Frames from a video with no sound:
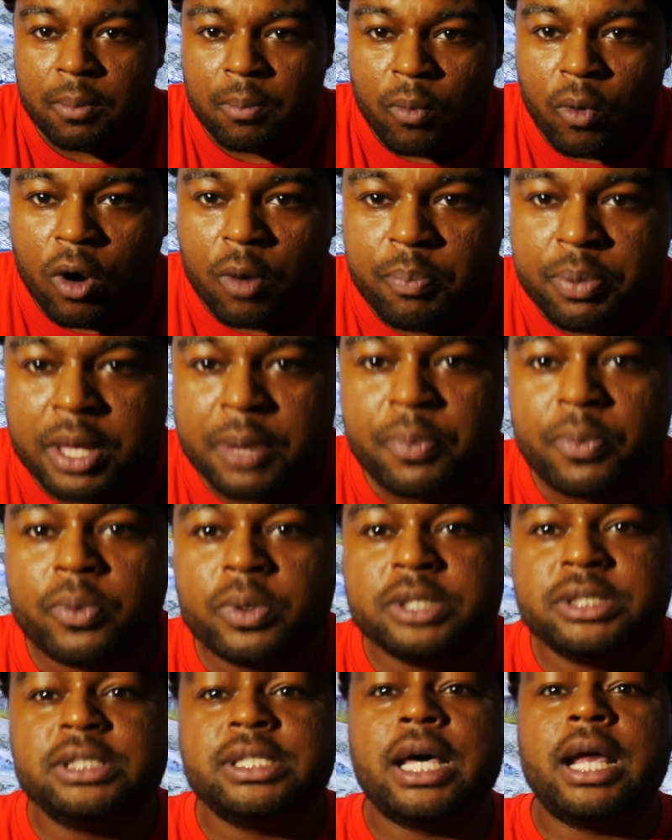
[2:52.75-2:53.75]
more
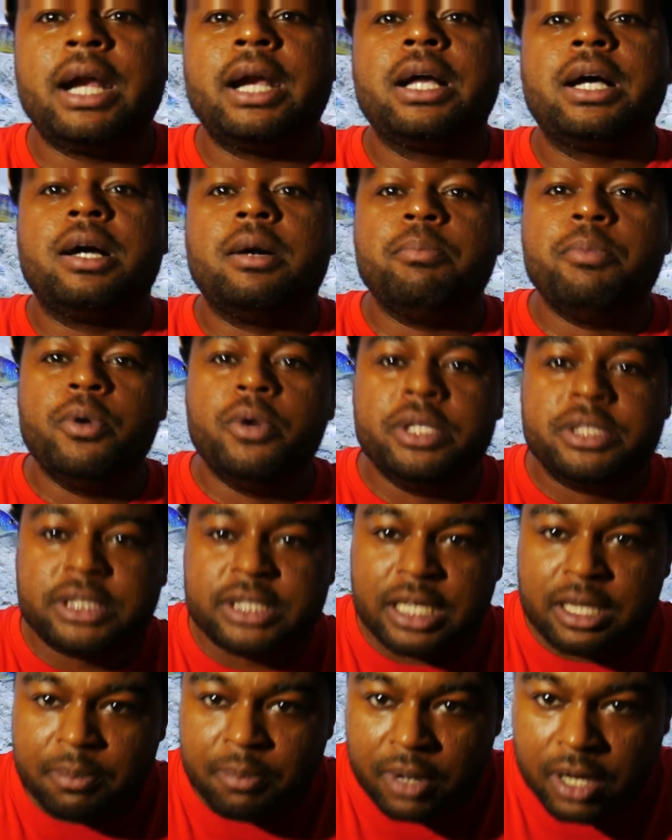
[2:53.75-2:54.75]
people inside of the
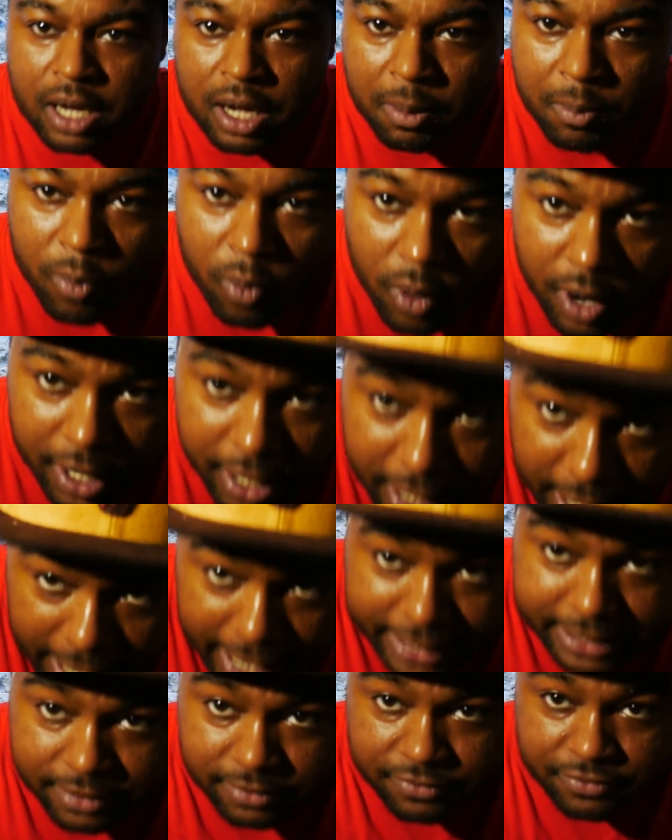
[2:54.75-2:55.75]
community and become more
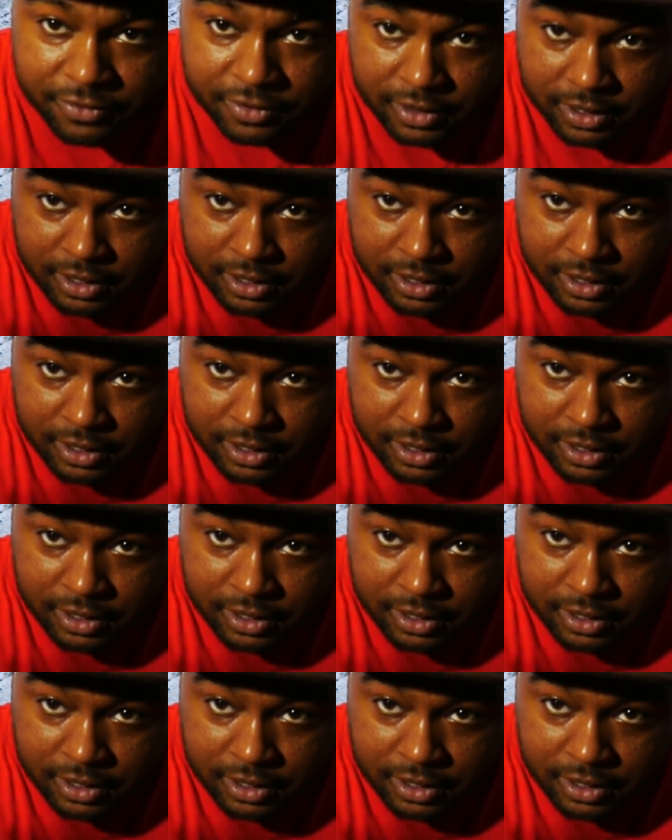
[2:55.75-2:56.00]
interactive.